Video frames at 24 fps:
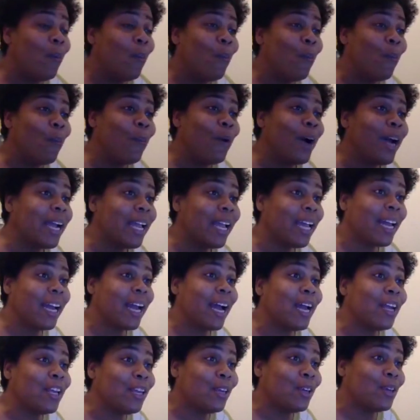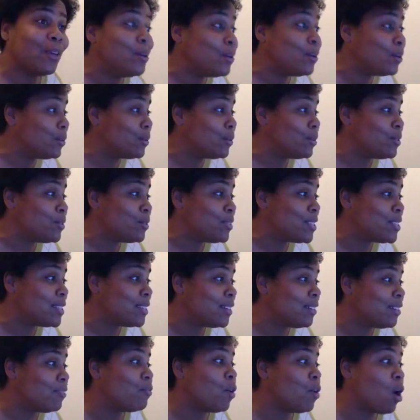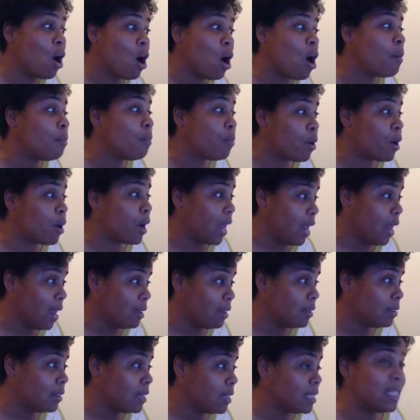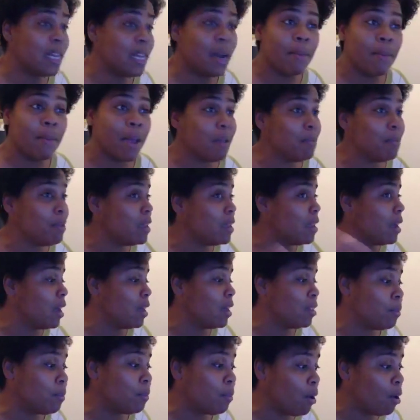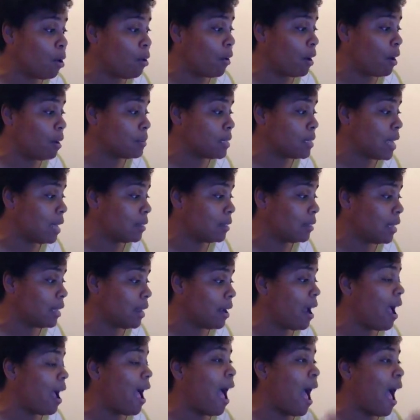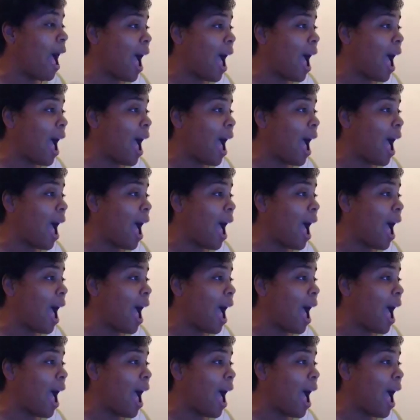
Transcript: what can I use for onboarding? Because there may be other programs out there.